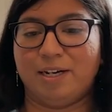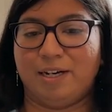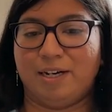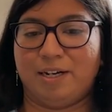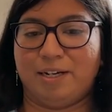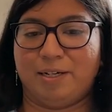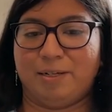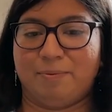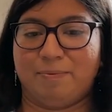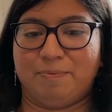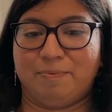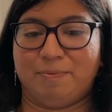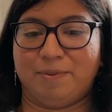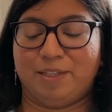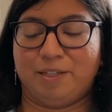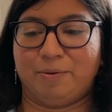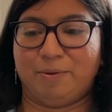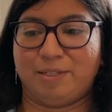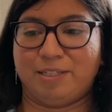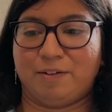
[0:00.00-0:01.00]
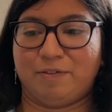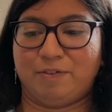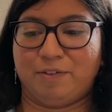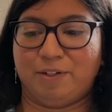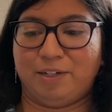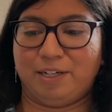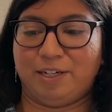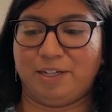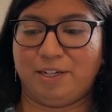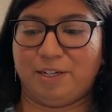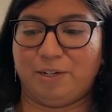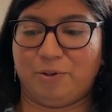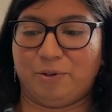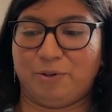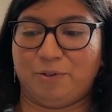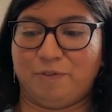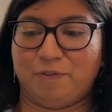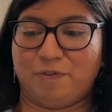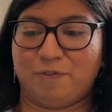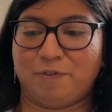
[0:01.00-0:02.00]
There were definitely a lot
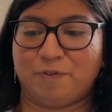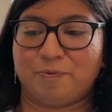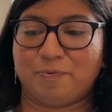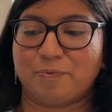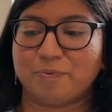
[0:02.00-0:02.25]
of